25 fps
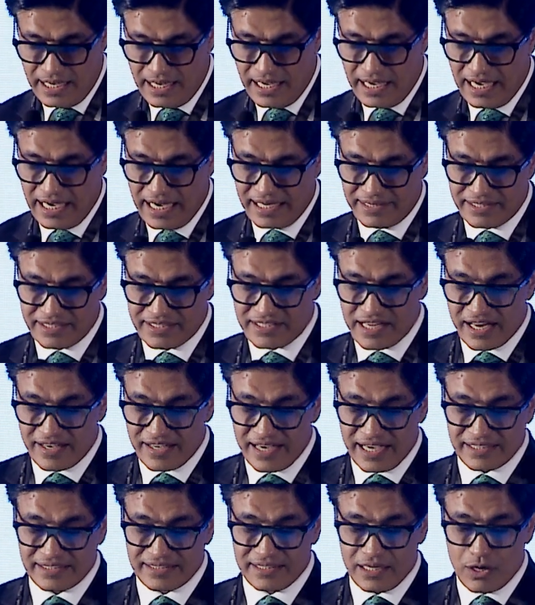and the
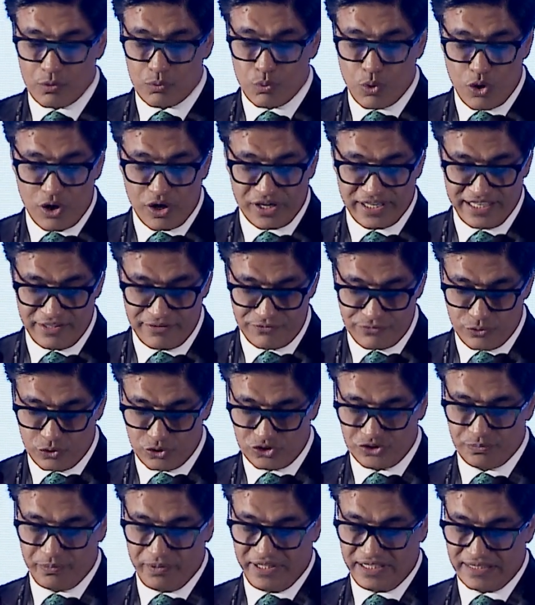direct award
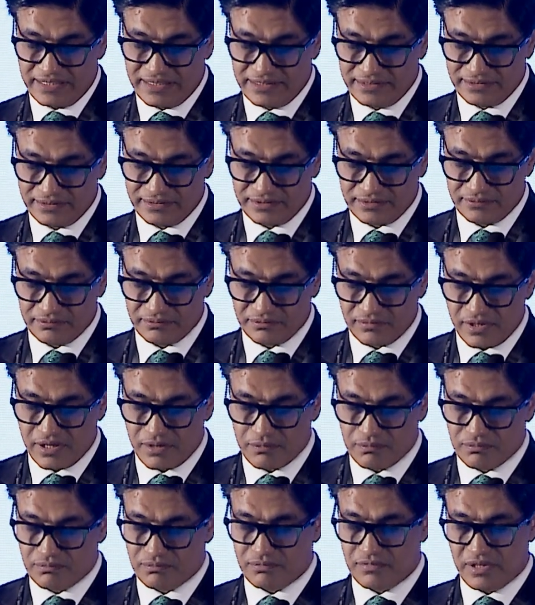enforcement,
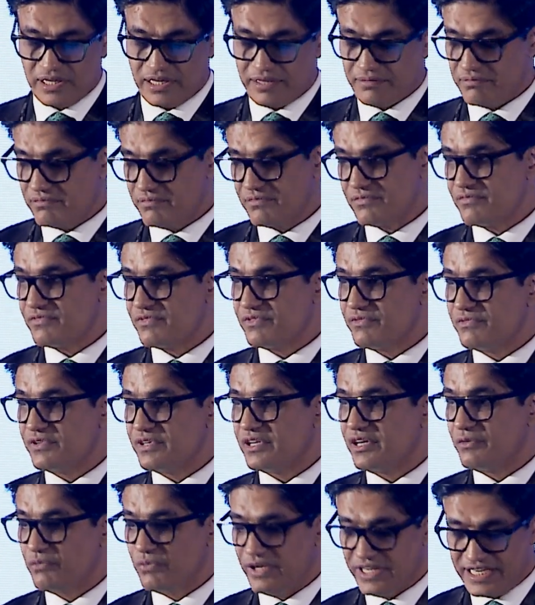like
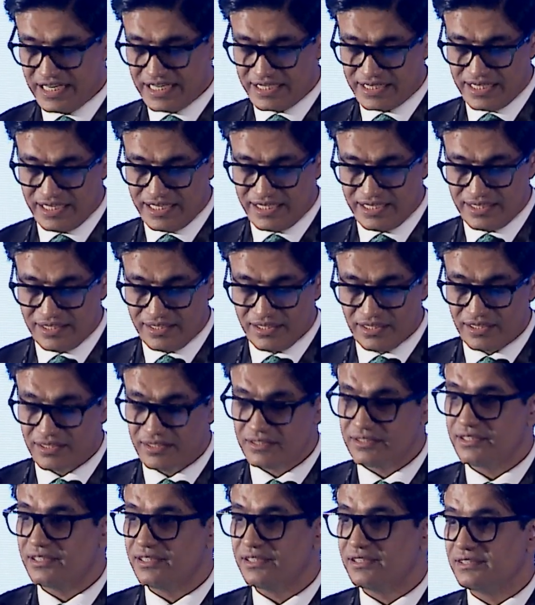evading the
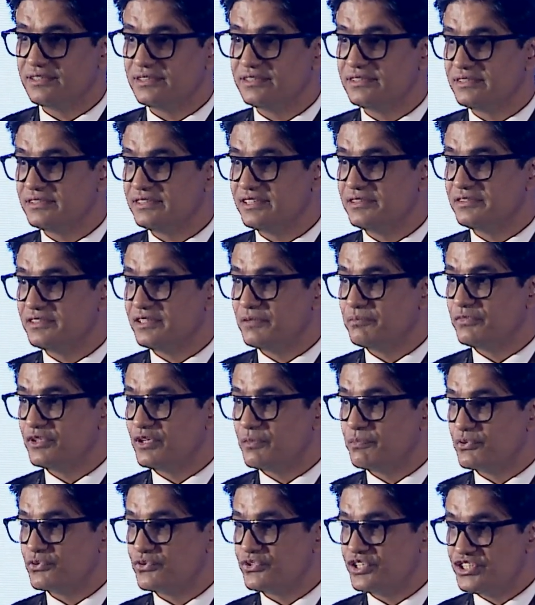
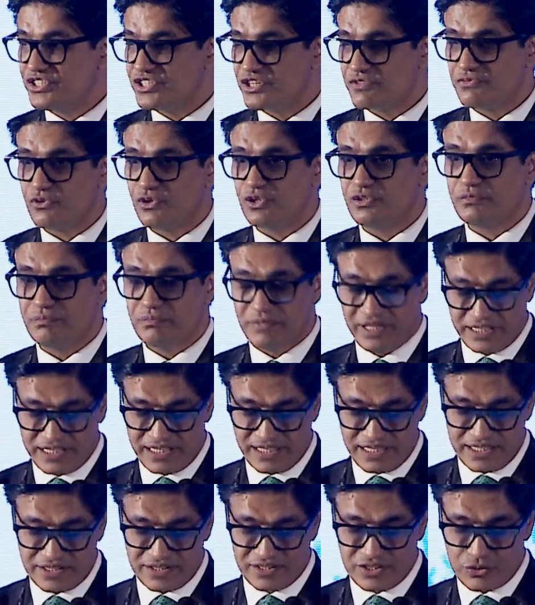procedure for making
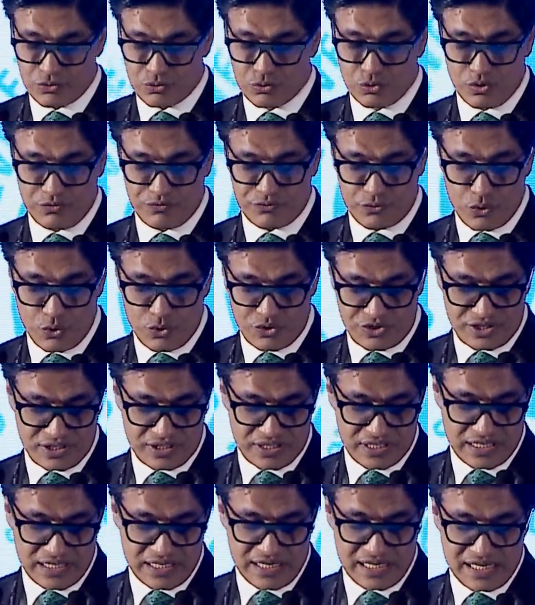it the rule of court,
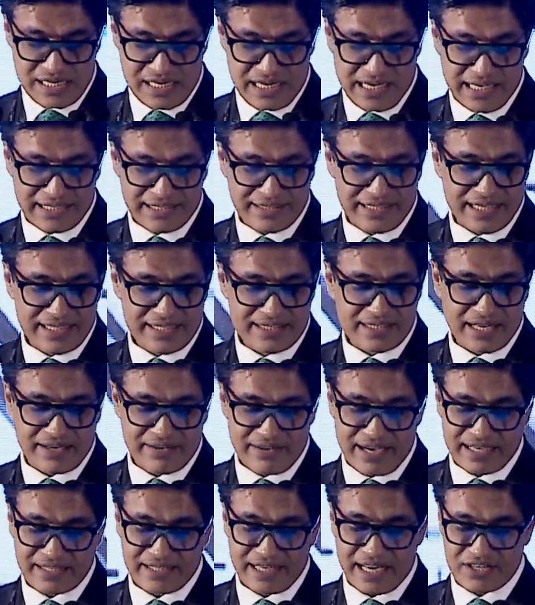and then
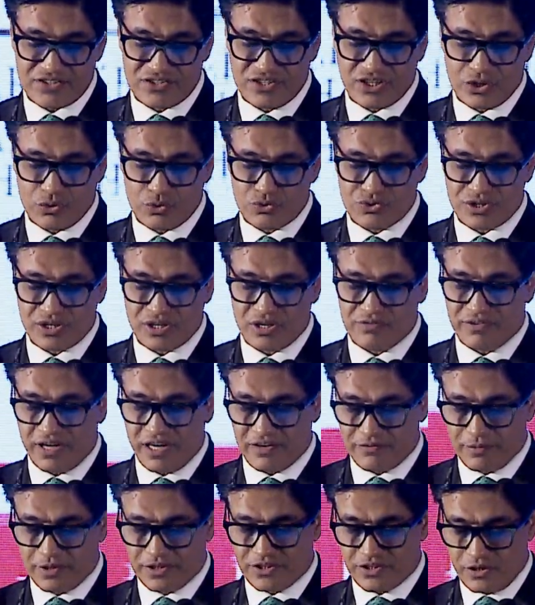direct execution of
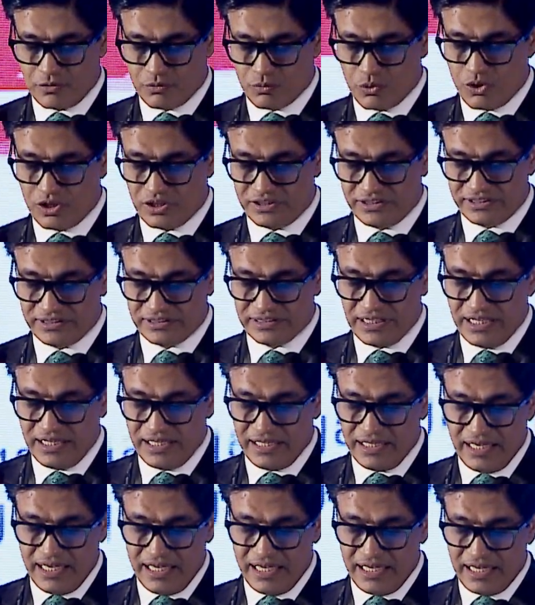arbitral awards
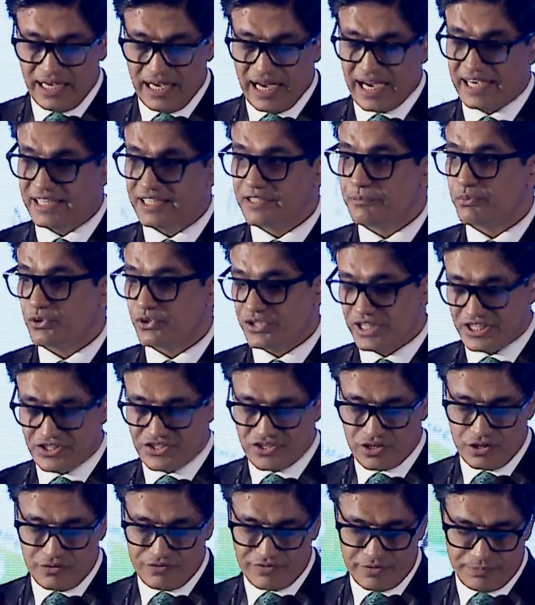and the
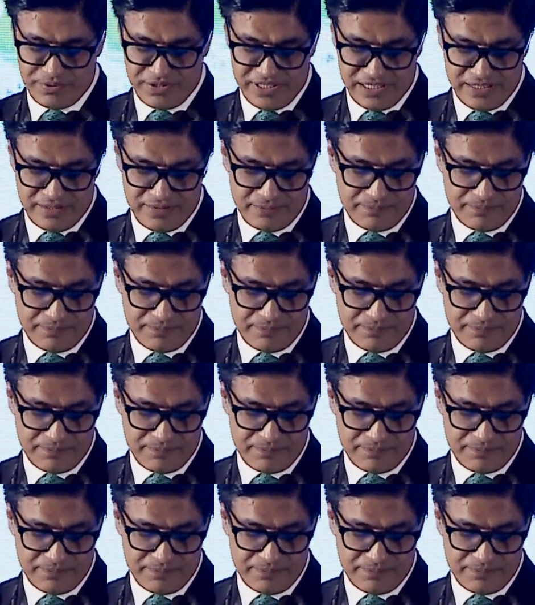potential of appeal.